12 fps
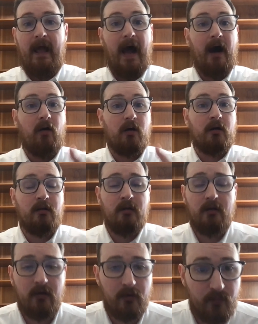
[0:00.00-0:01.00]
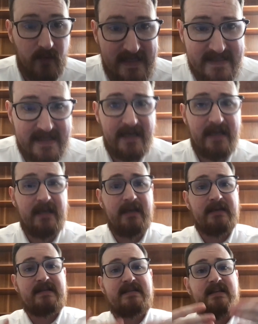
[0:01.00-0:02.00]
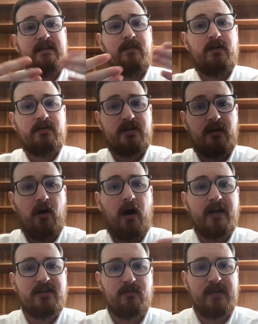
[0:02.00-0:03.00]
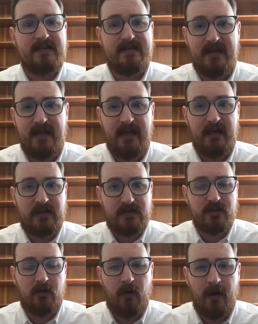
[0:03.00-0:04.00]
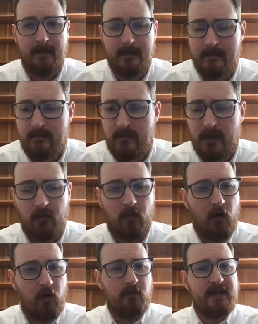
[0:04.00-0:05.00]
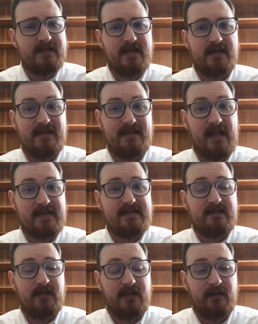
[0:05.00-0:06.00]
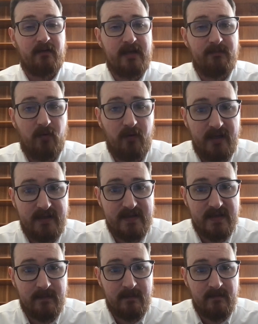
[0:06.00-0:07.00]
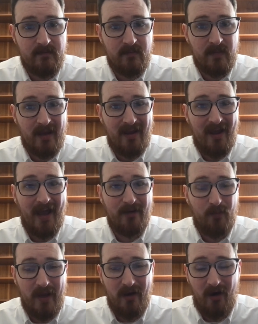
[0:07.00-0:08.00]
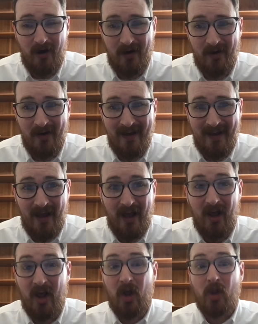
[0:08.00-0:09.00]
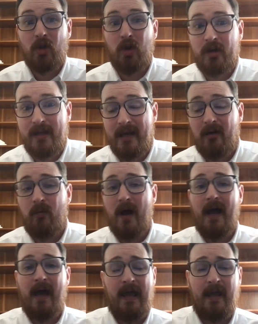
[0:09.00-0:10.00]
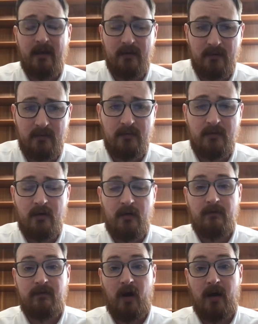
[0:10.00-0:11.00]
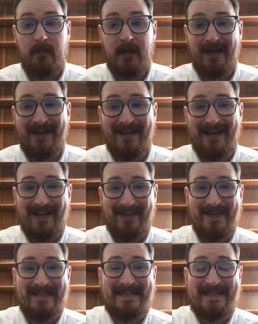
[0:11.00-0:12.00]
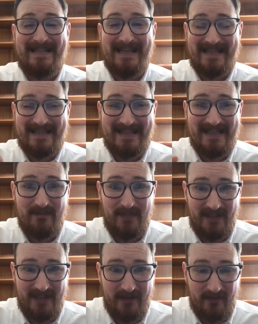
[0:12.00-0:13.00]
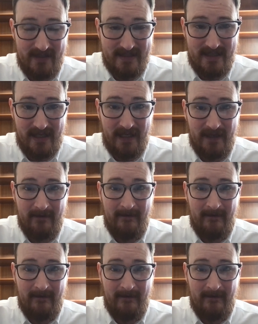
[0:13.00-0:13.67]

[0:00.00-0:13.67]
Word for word: our reasoning is similar to God's reasoning, and so on. We're only attending to that similarity point, and we are looking away from the dissimilarity,